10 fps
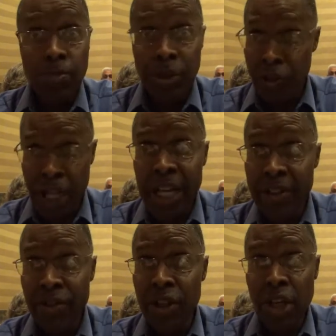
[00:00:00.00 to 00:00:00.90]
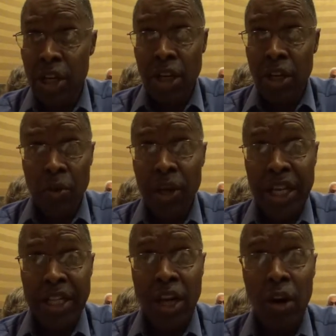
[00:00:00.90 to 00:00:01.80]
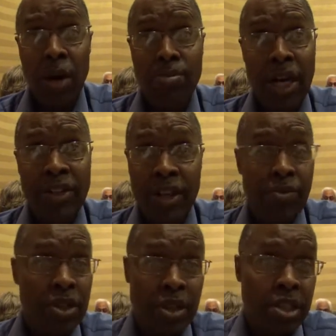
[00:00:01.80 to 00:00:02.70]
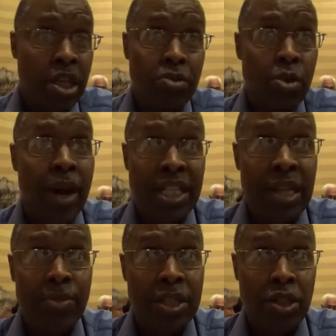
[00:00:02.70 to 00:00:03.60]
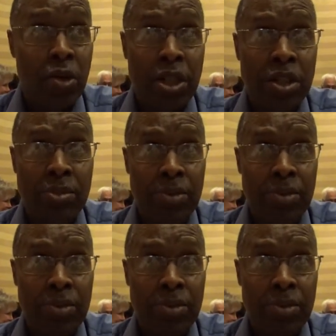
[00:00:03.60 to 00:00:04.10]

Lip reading: But then we could go a month, and we might end up doing